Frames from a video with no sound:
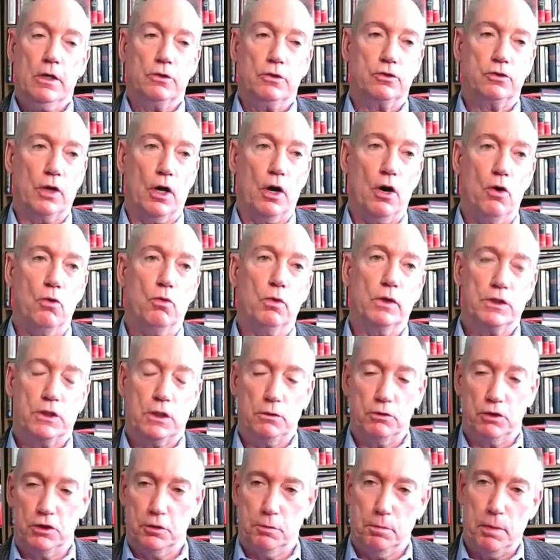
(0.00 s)
So when
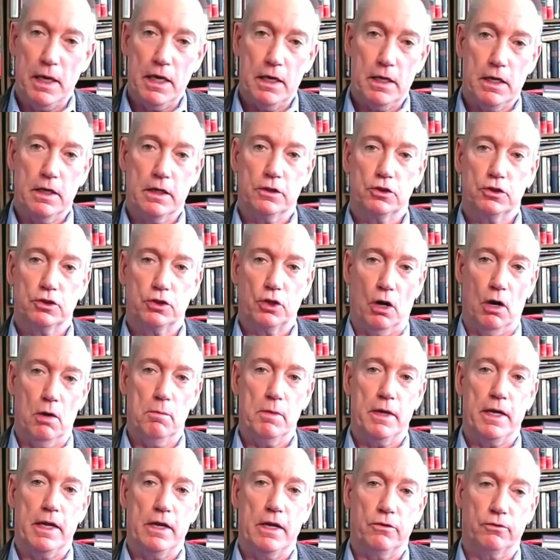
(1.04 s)
she was speaking in
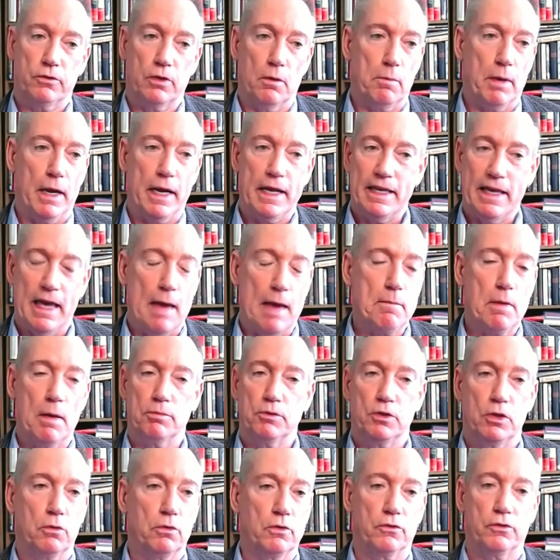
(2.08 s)
Germany, somebody came
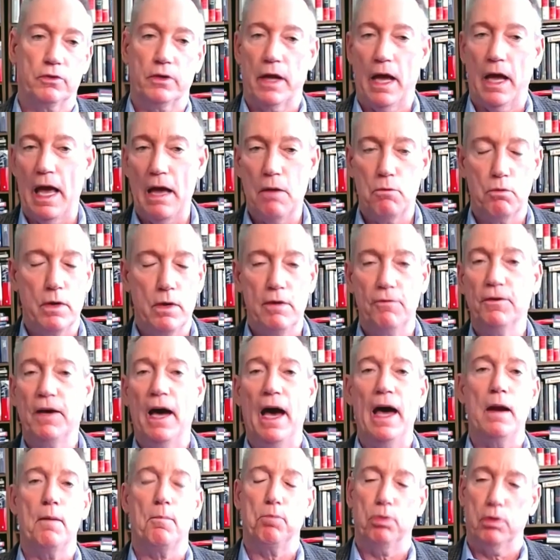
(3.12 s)
up to her and said, hey, we've
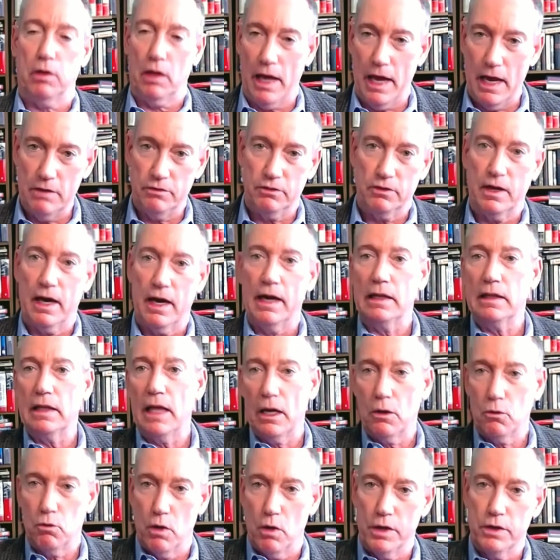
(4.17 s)
got a place kind of
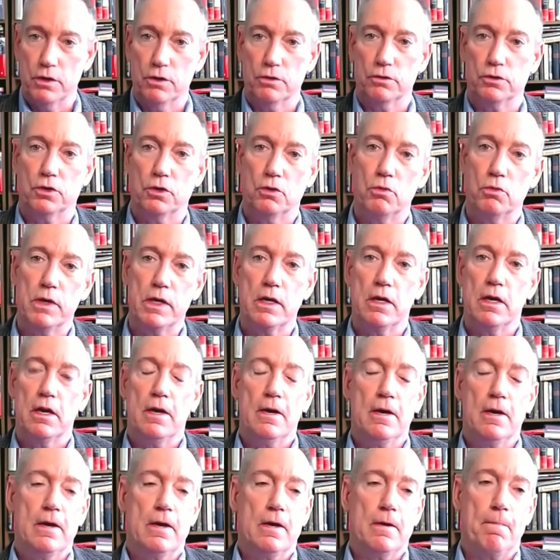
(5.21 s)
like what you're doing
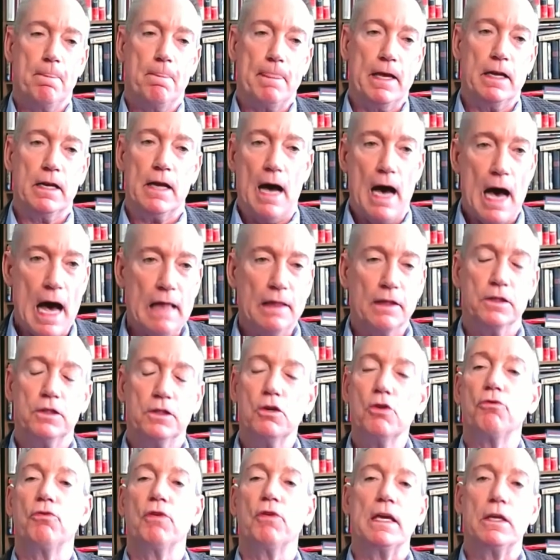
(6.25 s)
in Holland.
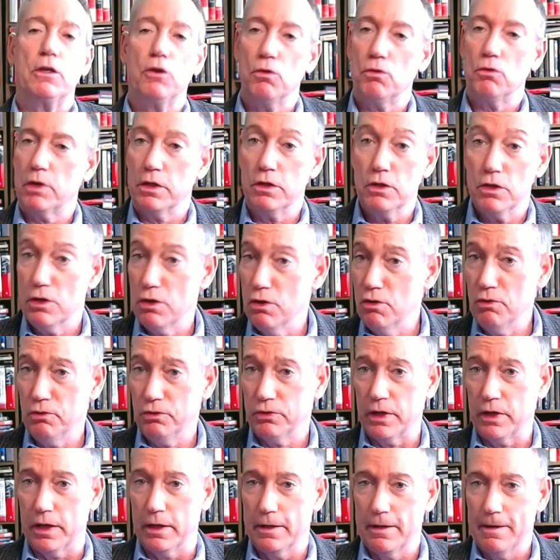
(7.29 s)
Do you think you can
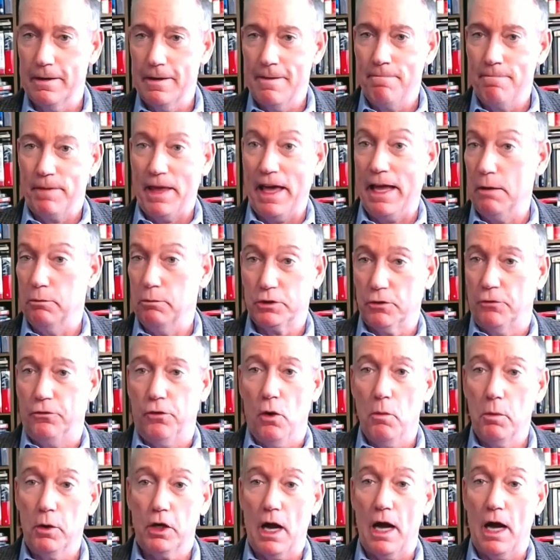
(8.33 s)
use it? And it was a
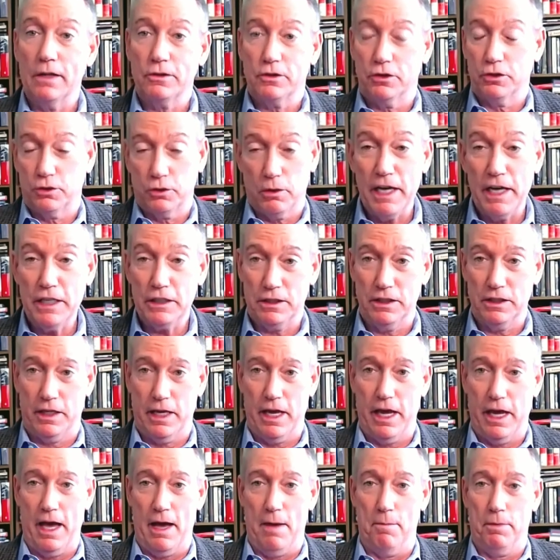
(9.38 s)
former concentration
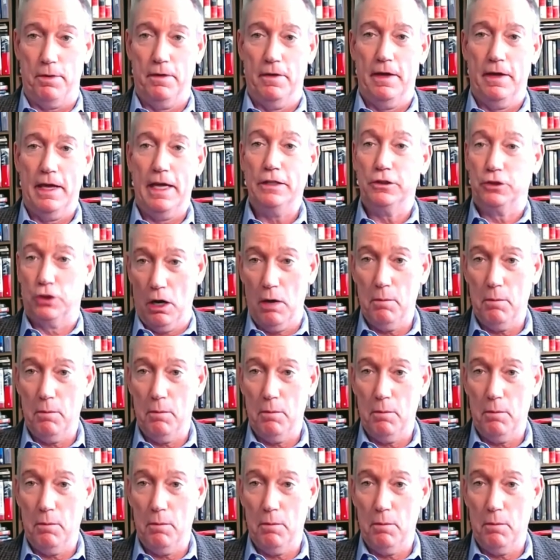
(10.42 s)
camp in